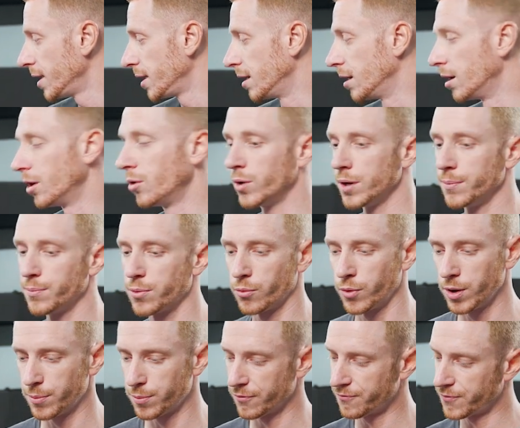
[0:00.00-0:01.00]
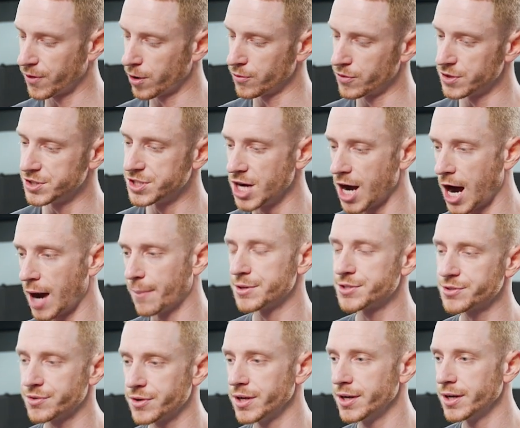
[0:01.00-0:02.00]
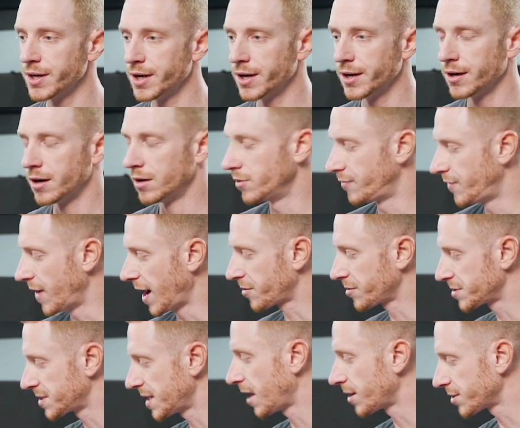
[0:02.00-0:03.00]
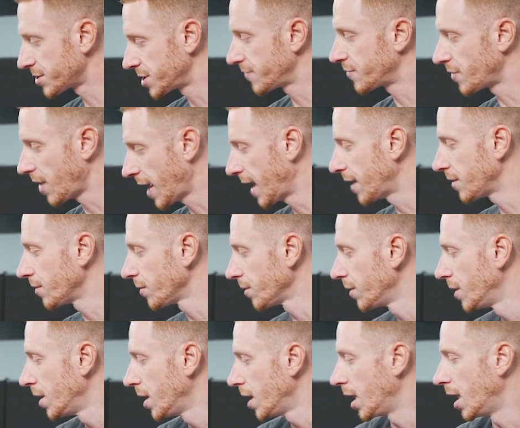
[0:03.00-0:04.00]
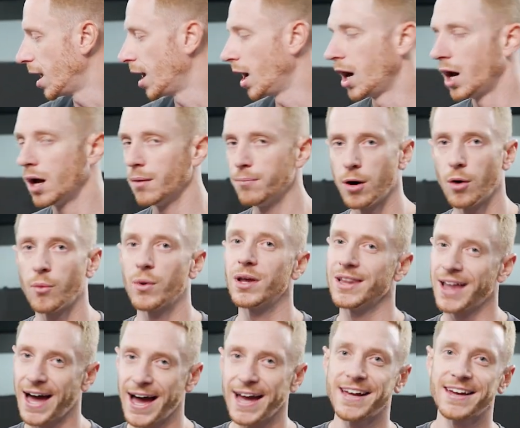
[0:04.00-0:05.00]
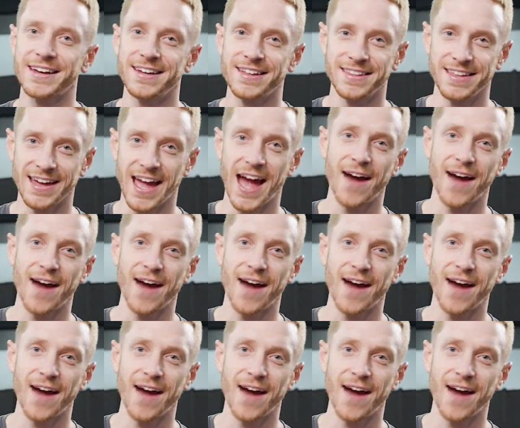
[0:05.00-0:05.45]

you know, we prefer the geometry of the factory style shifter handle, but we like the